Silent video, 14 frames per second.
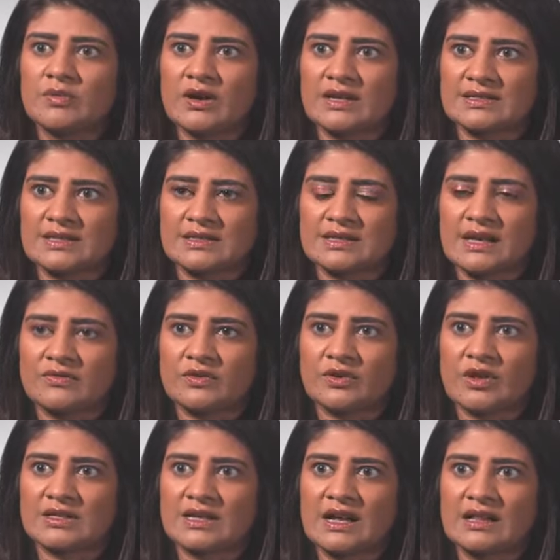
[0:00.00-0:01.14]
process after an
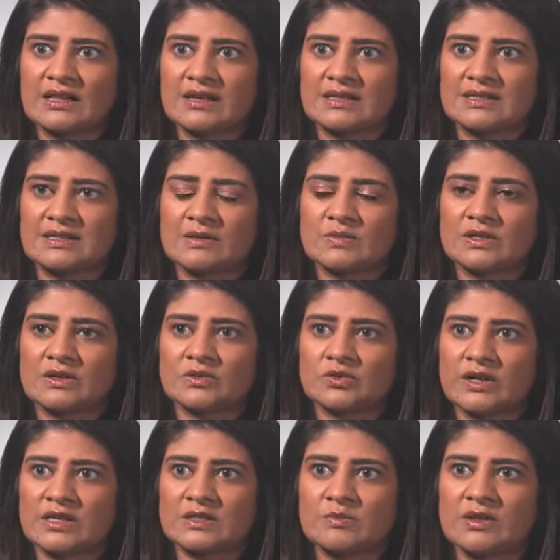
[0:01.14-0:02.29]
autologous stem cell
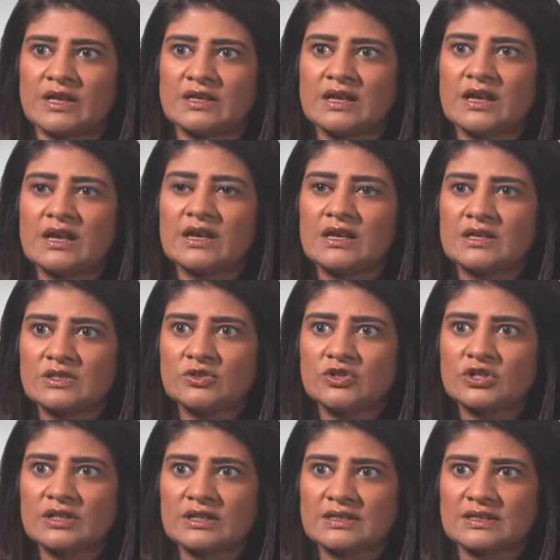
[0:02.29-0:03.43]
transplant is
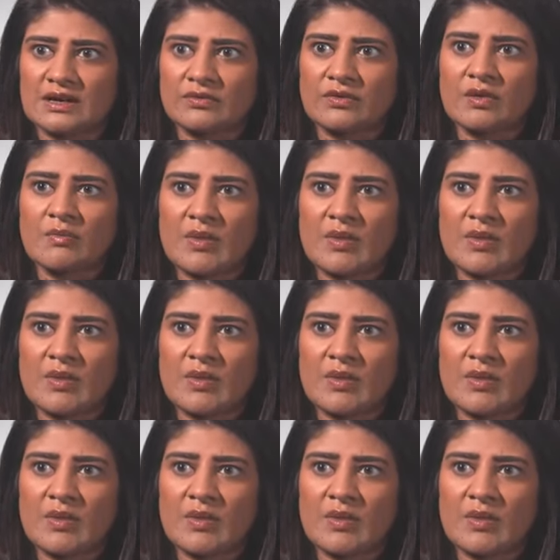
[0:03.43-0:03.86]
usually several